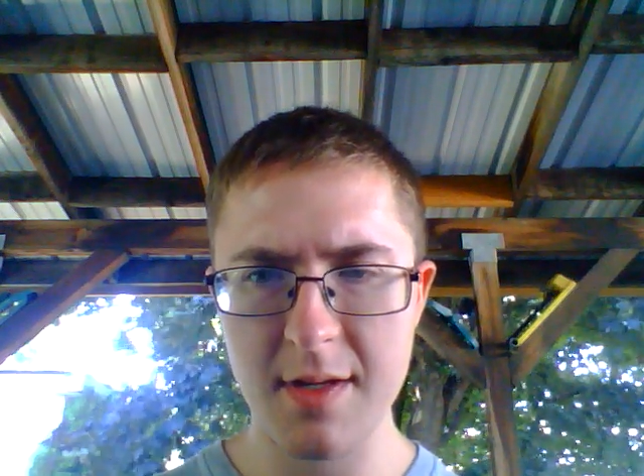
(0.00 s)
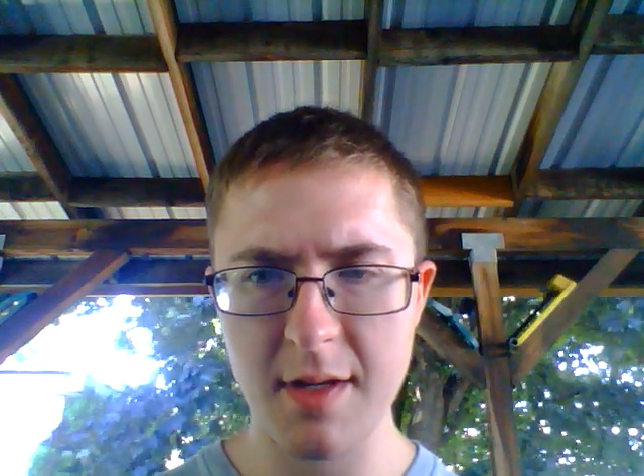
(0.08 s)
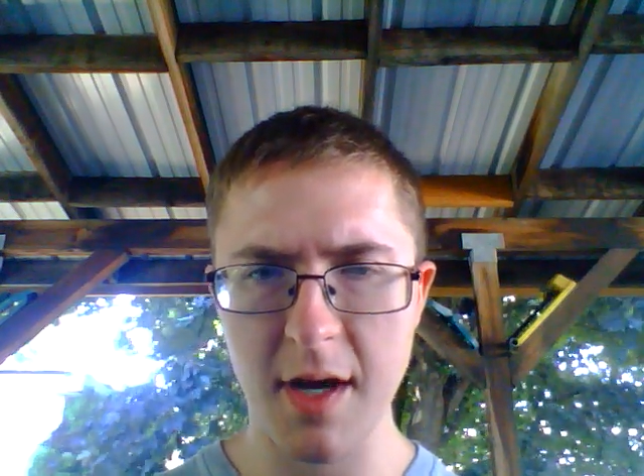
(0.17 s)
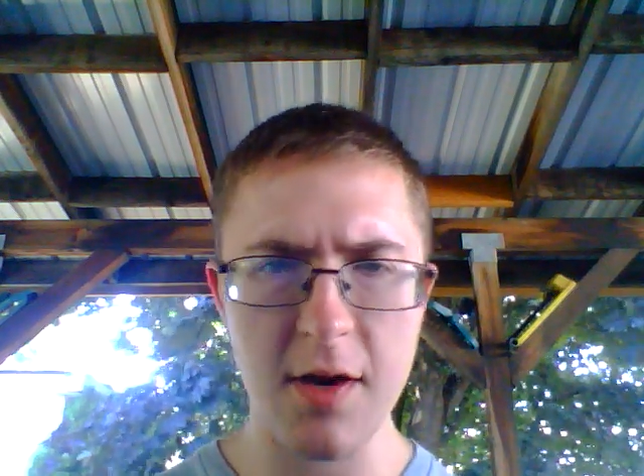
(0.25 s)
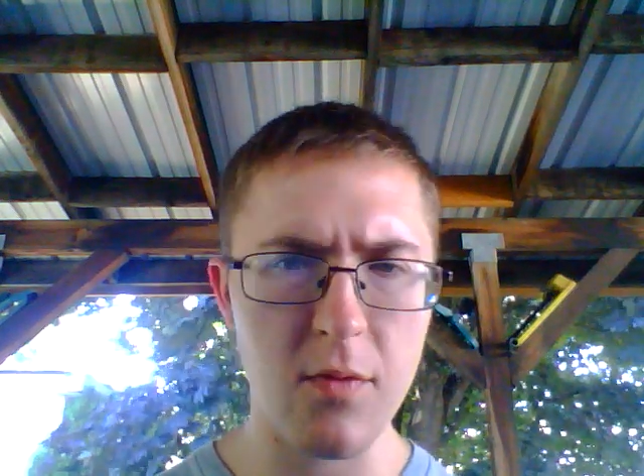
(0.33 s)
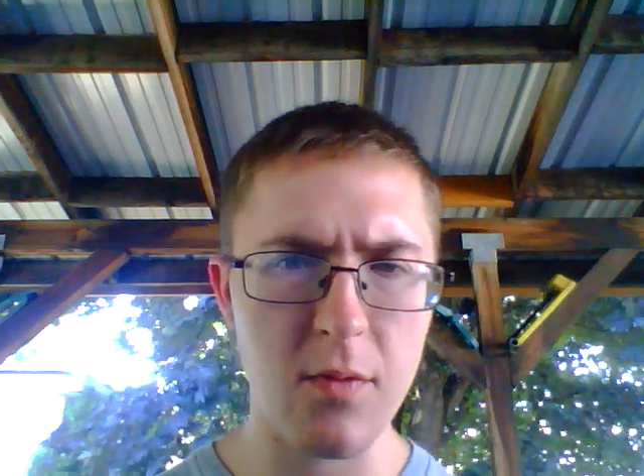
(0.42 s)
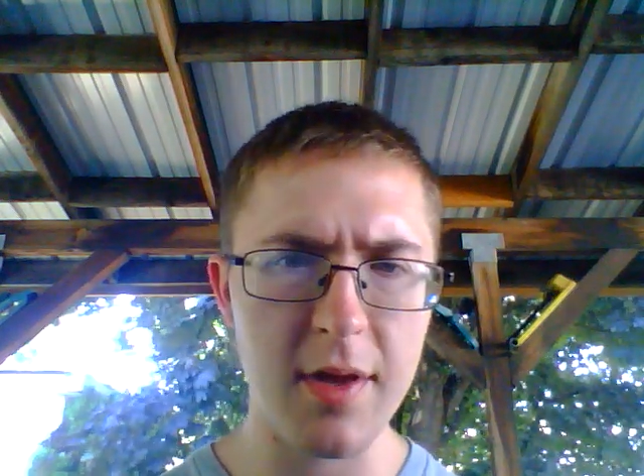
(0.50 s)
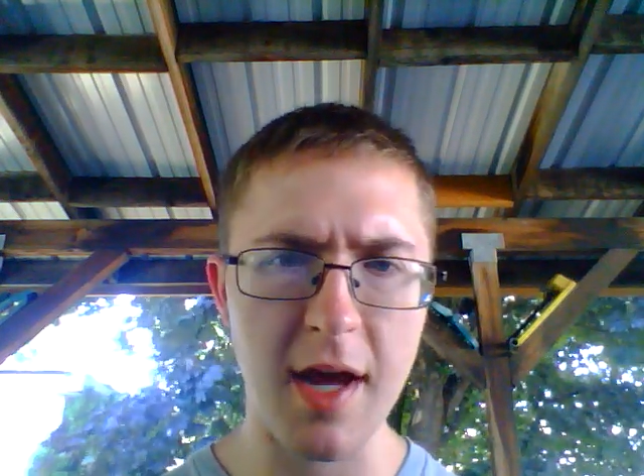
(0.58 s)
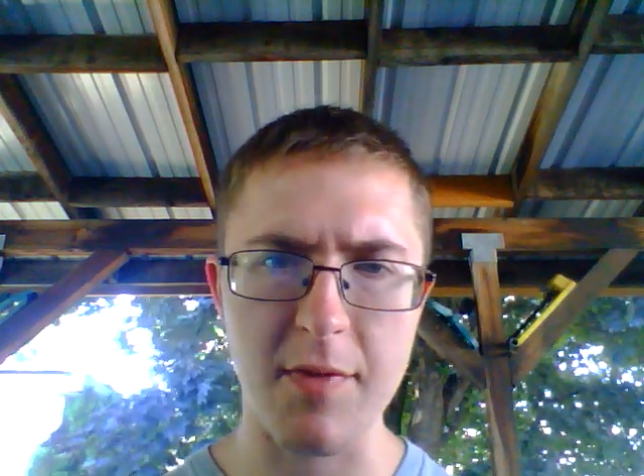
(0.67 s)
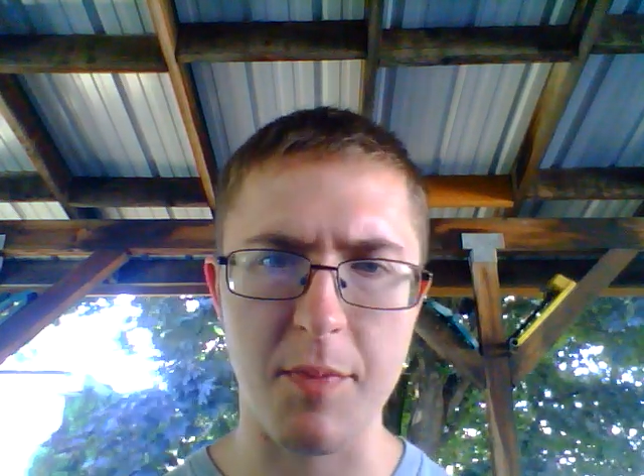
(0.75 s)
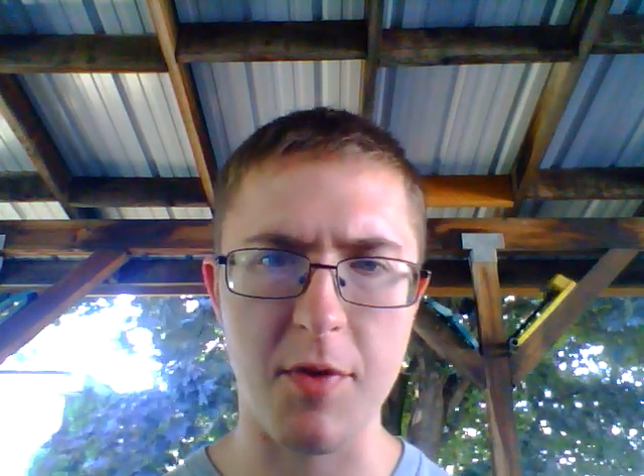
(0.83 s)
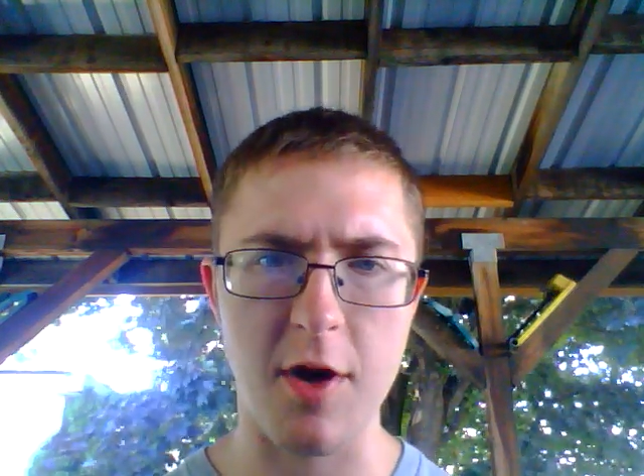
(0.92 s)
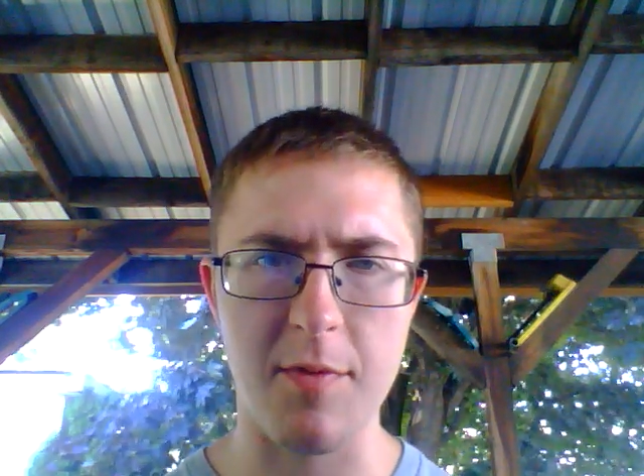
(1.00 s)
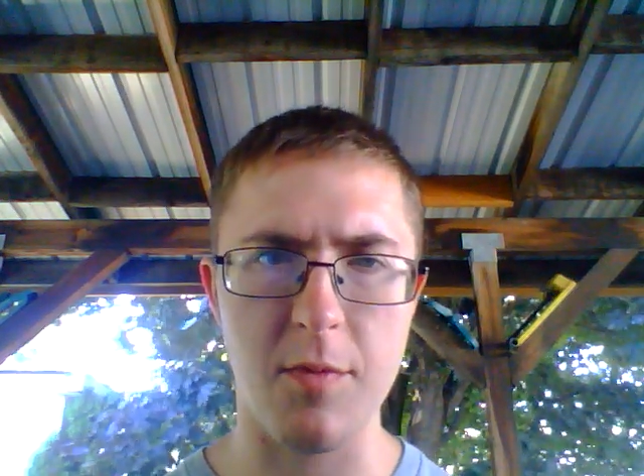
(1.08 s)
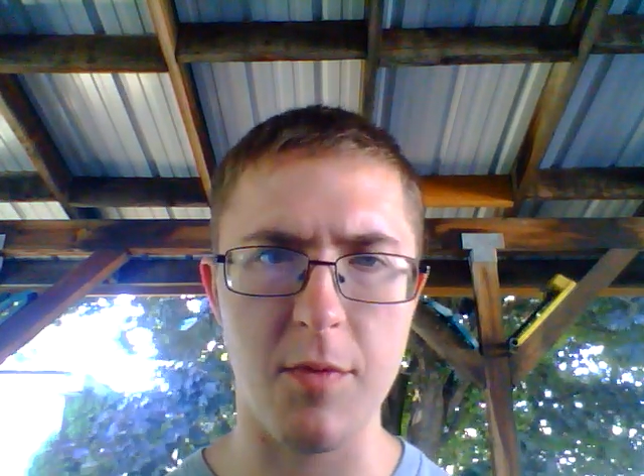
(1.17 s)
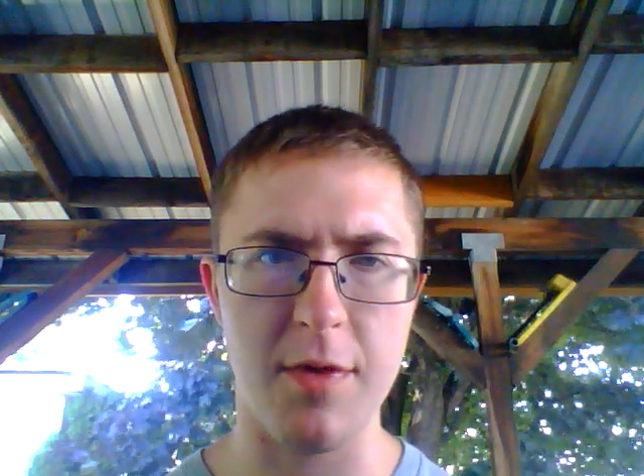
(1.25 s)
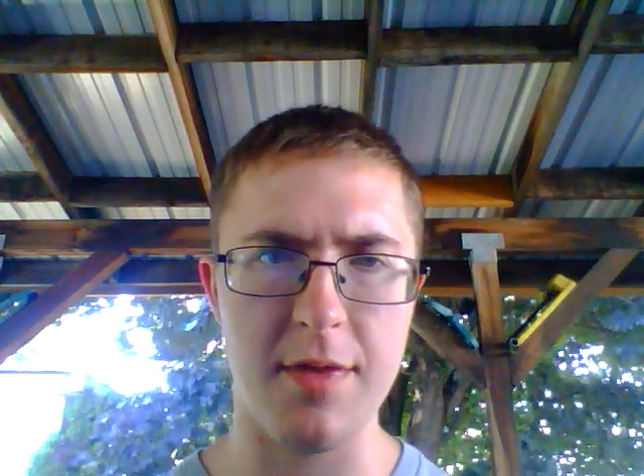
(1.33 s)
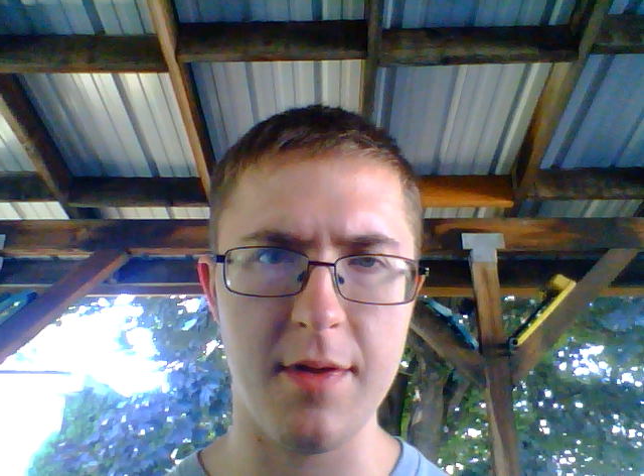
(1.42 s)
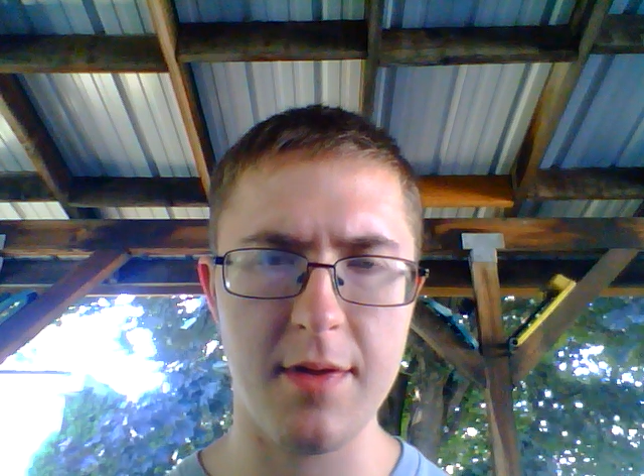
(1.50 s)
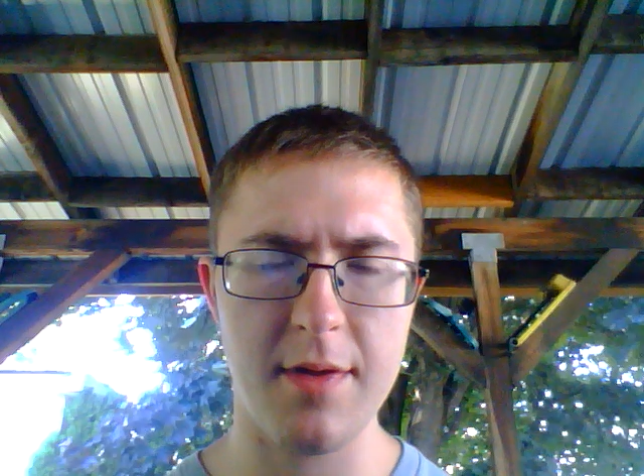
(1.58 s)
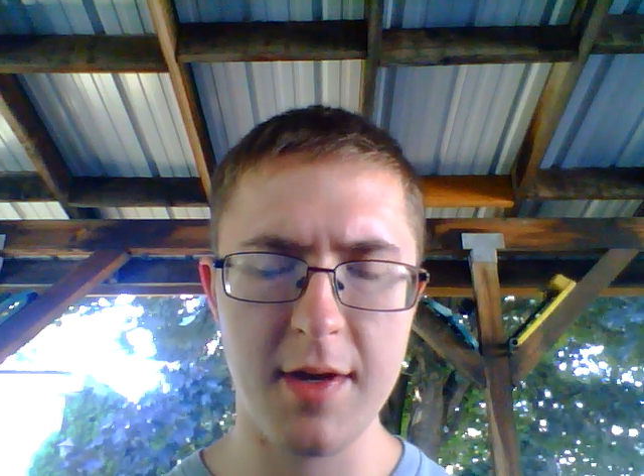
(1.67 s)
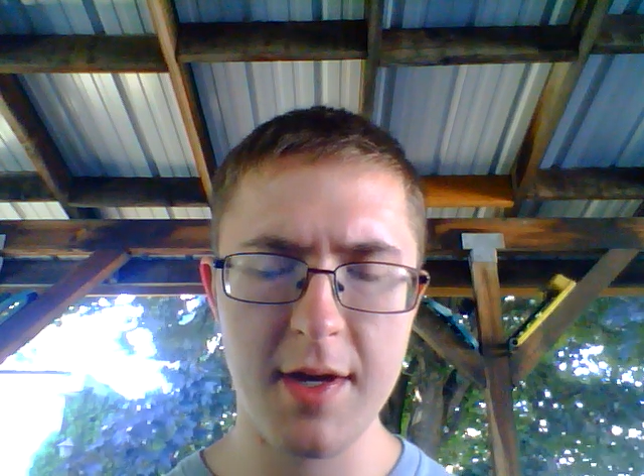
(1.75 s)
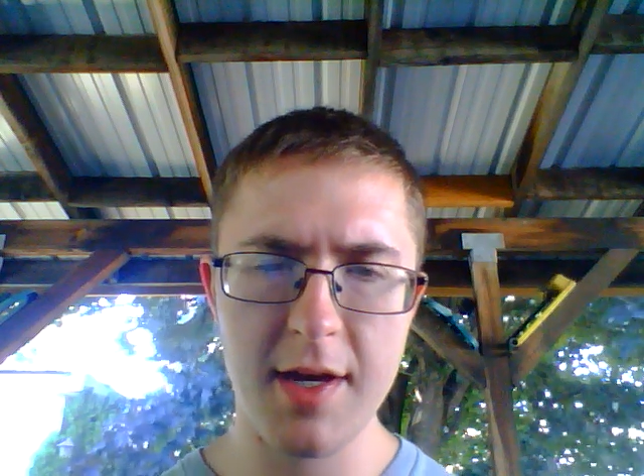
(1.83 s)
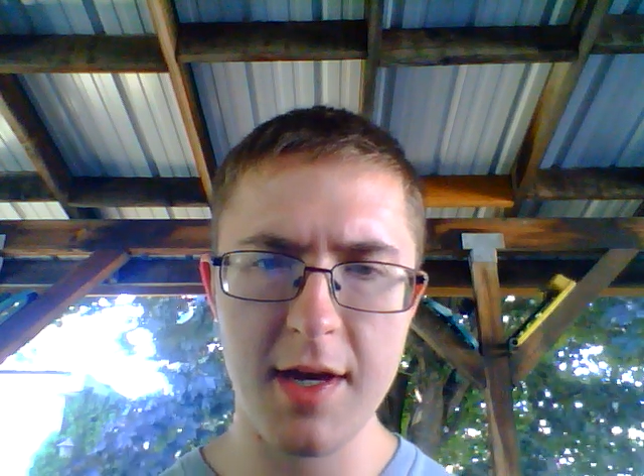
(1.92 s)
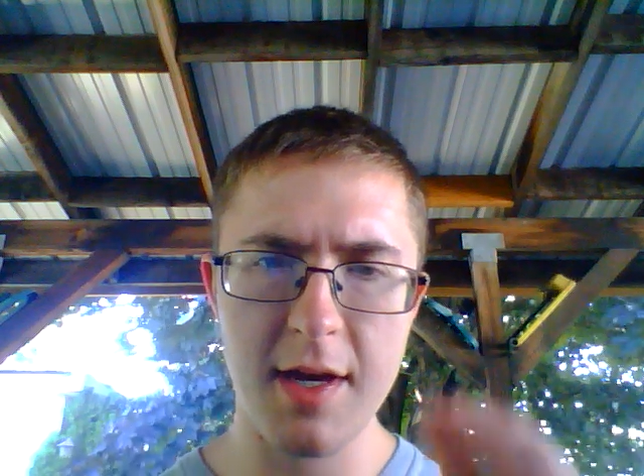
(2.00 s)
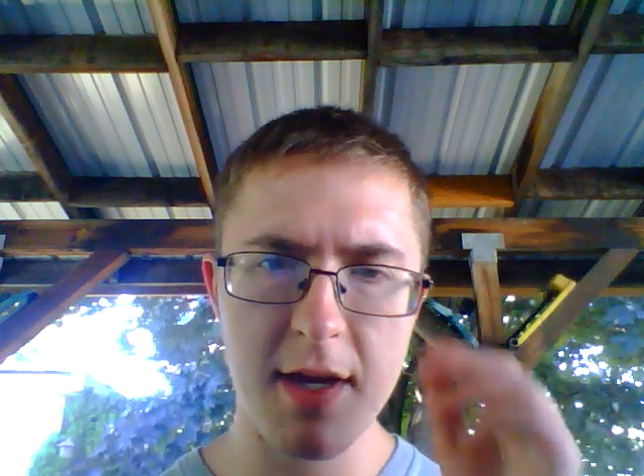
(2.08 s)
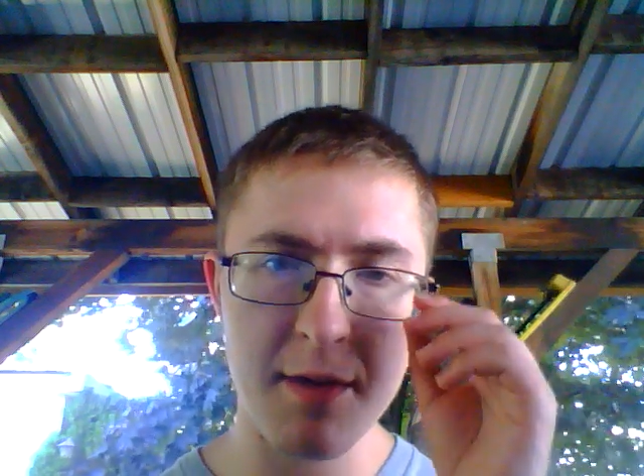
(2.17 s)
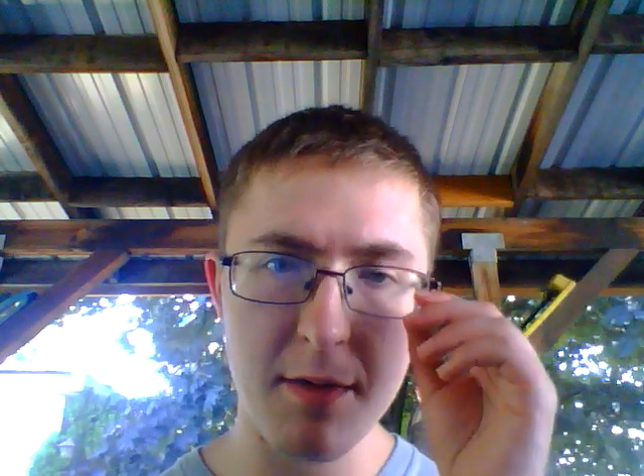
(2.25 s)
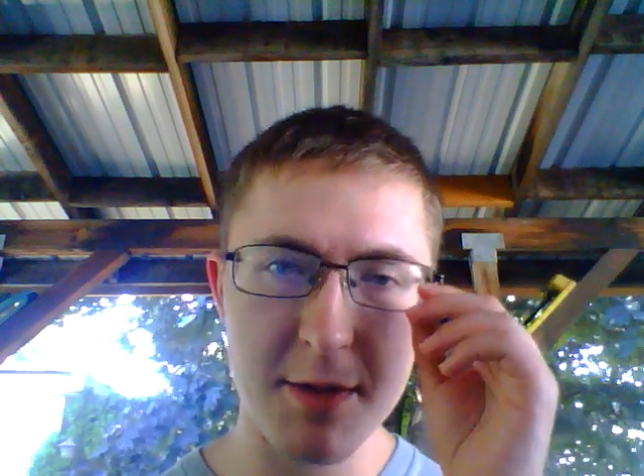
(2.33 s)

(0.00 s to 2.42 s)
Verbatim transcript: I don't really have a problem with.